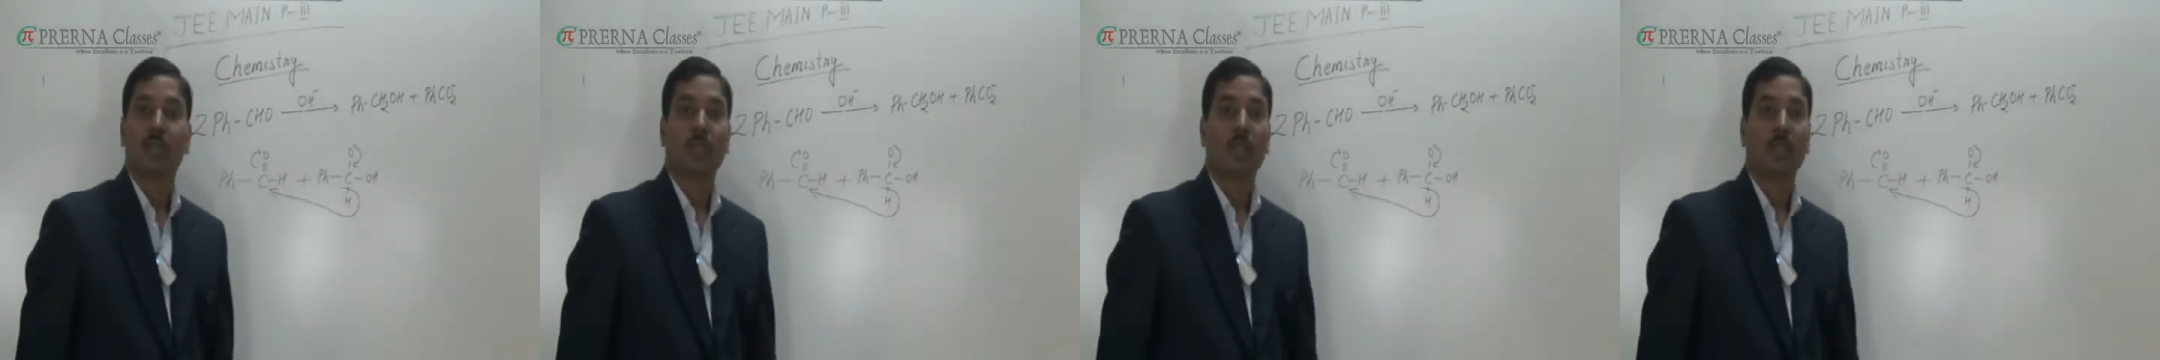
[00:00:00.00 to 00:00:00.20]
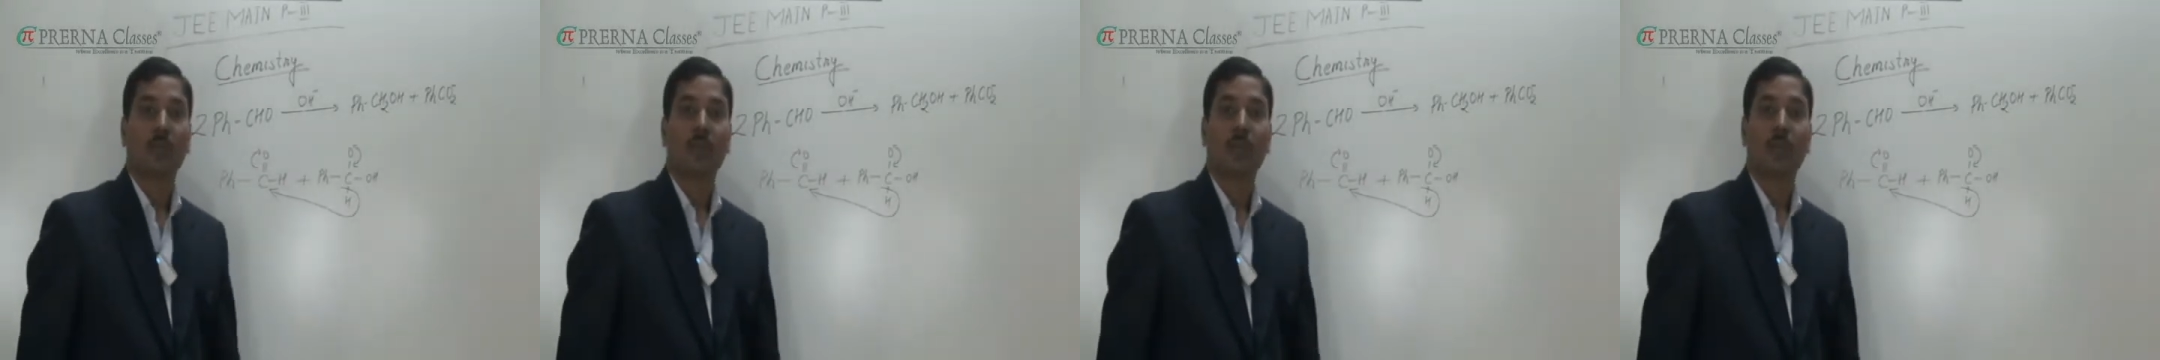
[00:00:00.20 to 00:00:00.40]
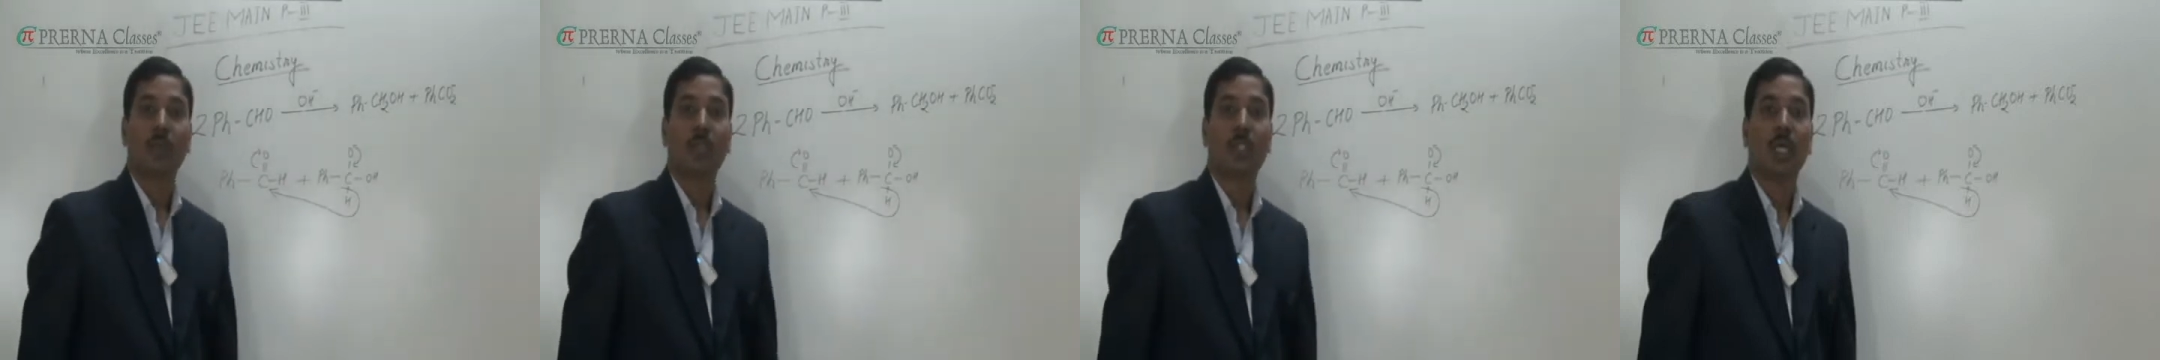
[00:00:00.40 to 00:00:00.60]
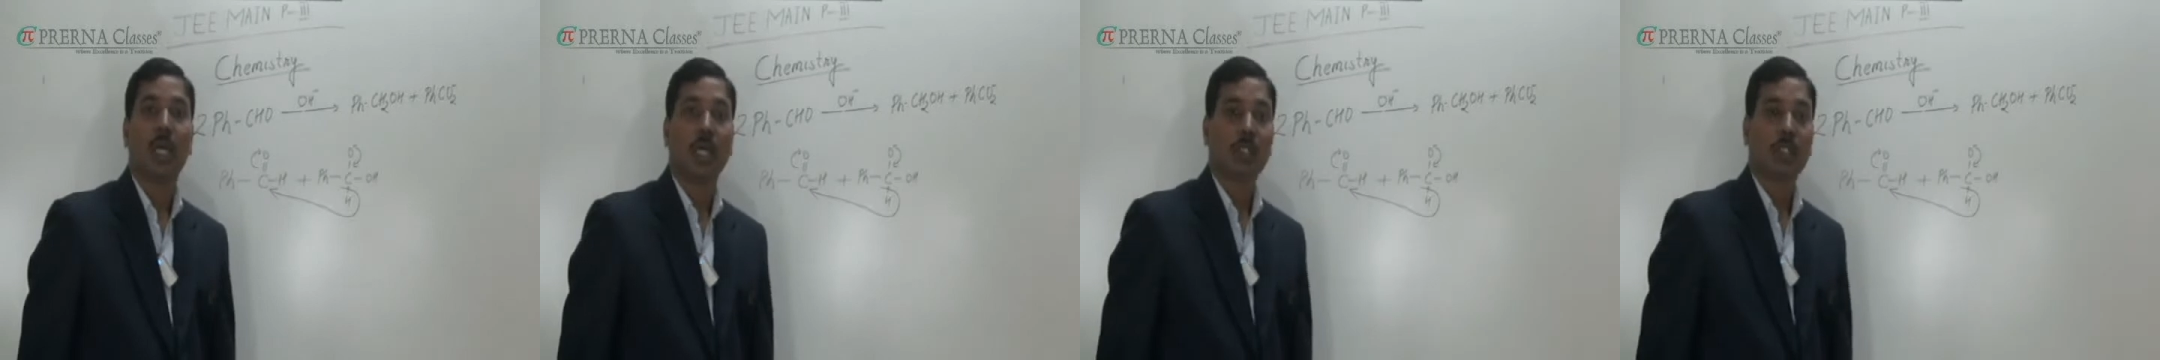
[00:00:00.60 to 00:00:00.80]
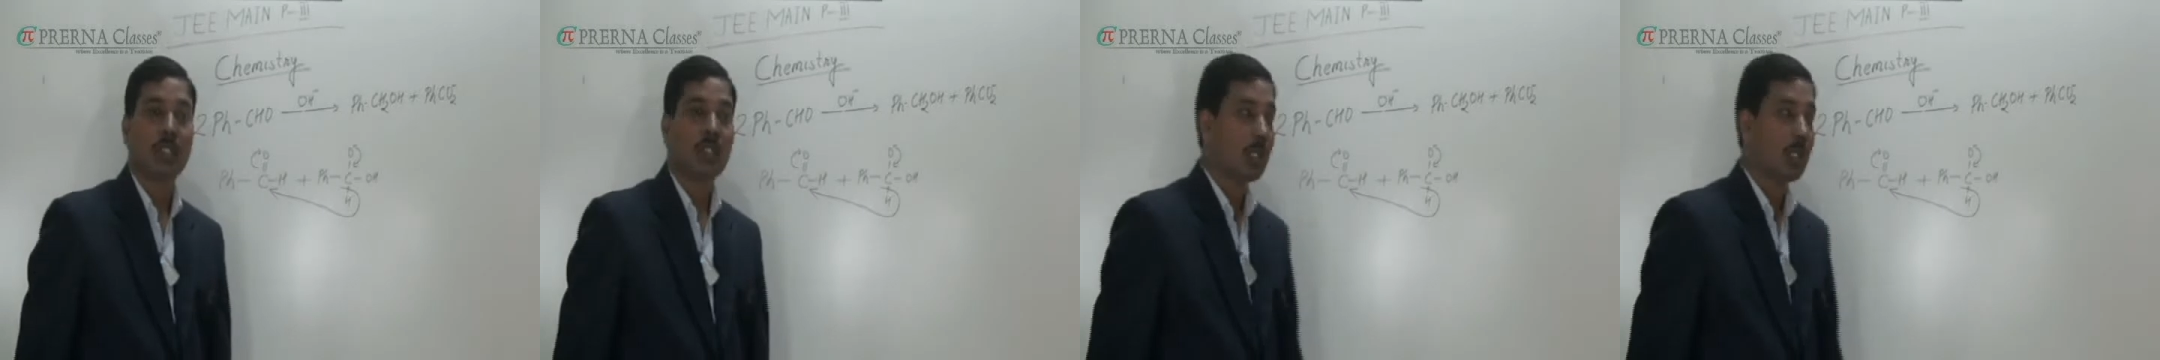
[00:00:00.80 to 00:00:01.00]
Therefore the
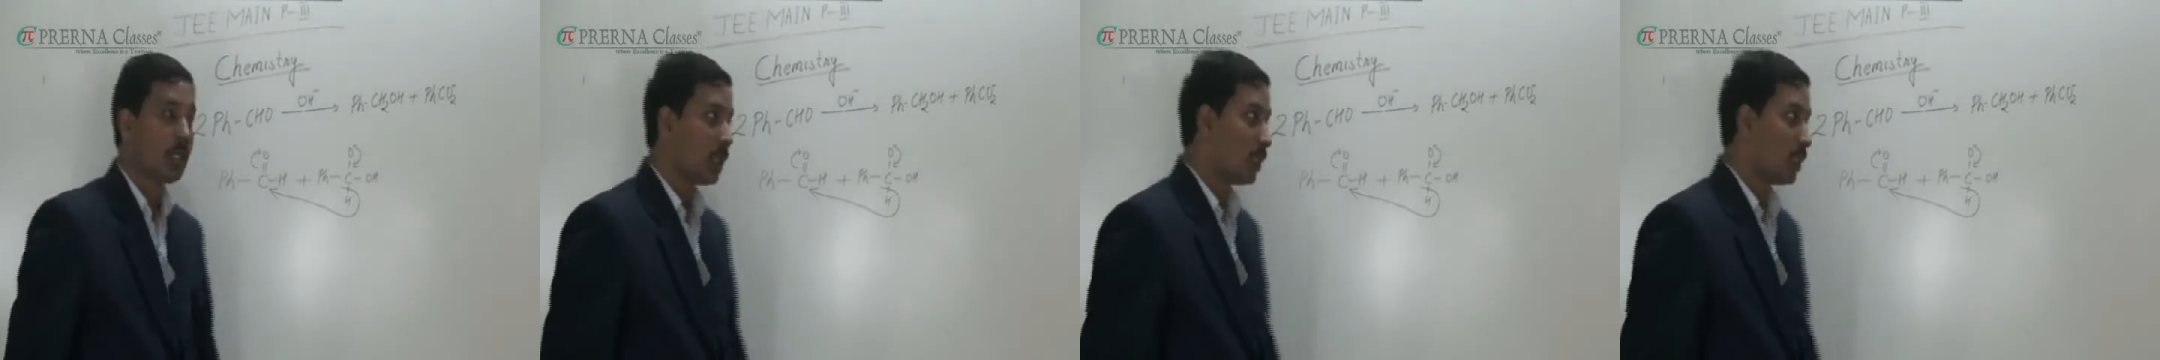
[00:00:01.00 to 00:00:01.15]
answer